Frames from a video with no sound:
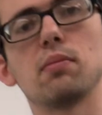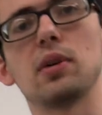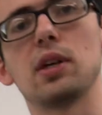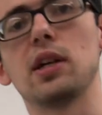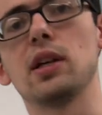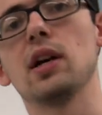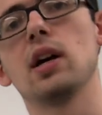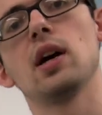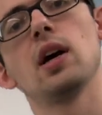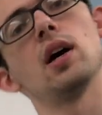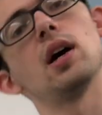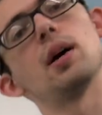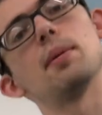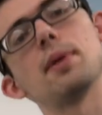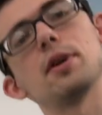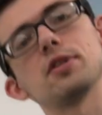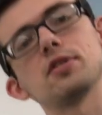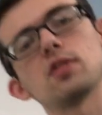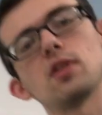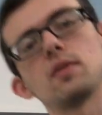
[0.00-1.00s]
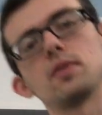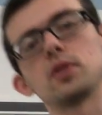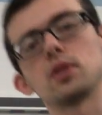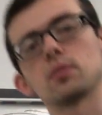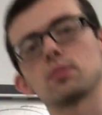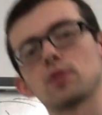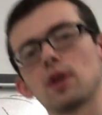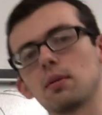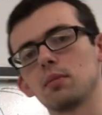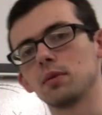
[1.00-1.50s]
be about solving
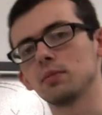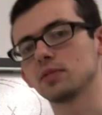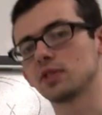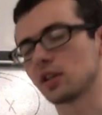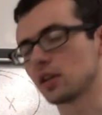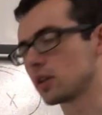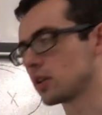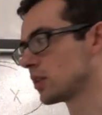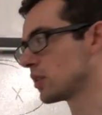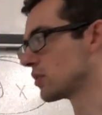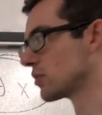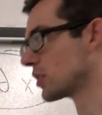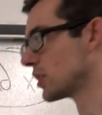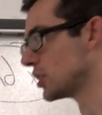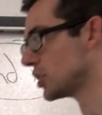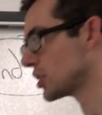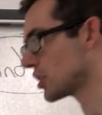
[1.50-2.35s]
your problems and clearly